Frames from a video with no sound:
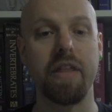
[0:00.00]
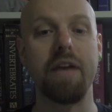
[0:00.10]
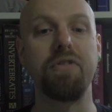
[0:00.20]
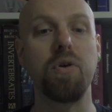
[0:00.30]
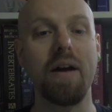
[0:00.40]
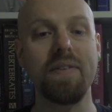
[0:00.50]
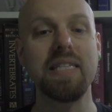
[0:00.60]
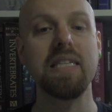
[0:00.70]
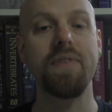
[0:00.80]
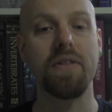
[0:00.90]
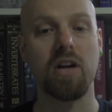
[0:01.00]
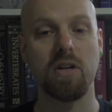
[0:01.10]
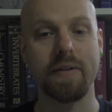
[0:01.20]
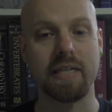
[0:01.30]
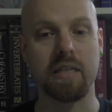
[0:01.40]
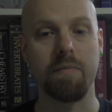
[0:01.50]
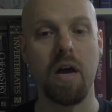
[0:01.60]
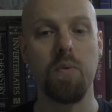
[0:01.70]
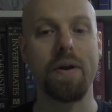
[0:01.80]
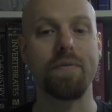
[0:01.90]
If new evidence is found that contradicts them,
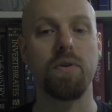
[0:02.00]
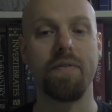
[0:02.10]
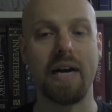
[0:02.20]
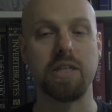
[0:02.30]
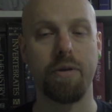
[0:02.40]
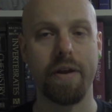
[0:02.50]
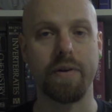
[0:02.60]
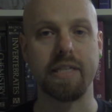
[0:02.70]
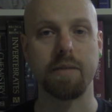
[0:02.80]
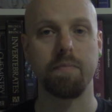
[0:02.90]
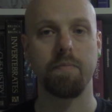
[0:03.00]
we'd have to revise our theories.